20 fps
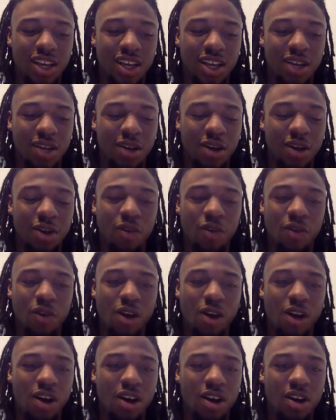And uh,
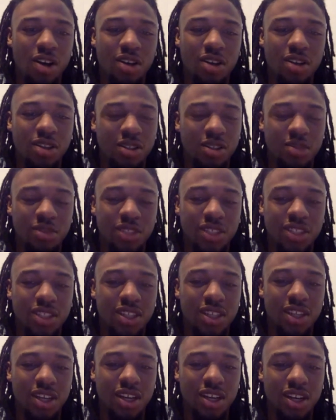overall, I'm just
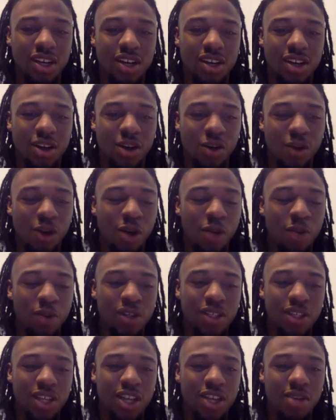a, a well
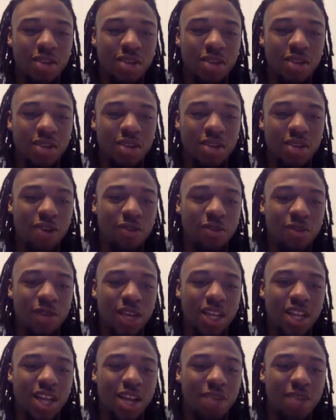put together back who can make
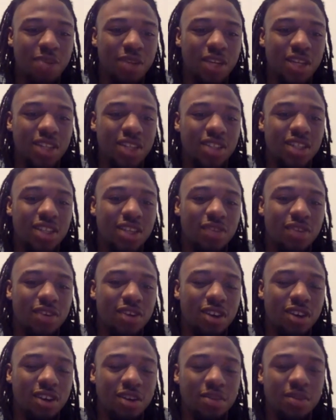a lot of plays in different
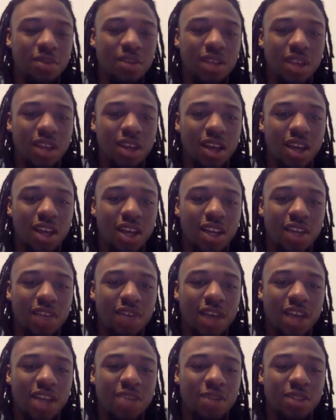um in
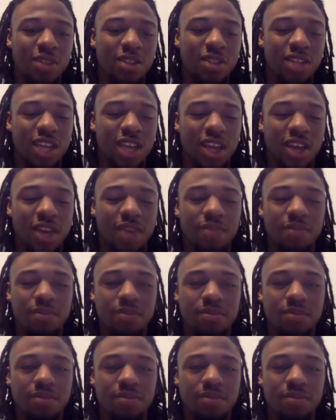different aspects of the game.